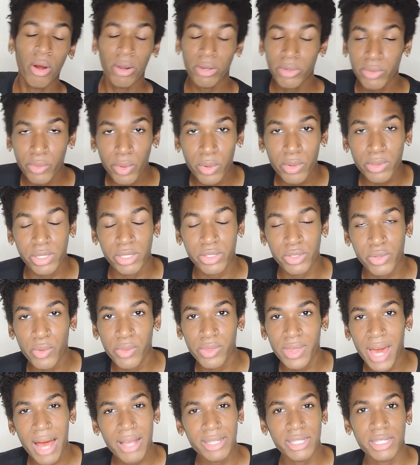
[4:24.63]
on the road to
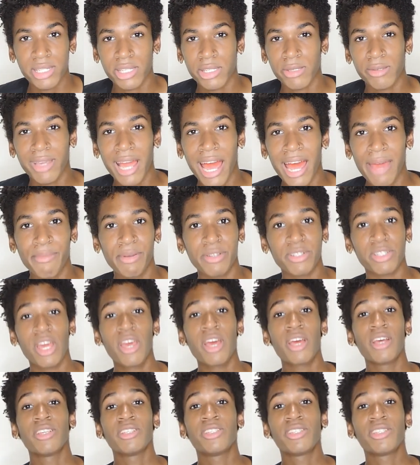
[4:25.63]
2,000 subscribers.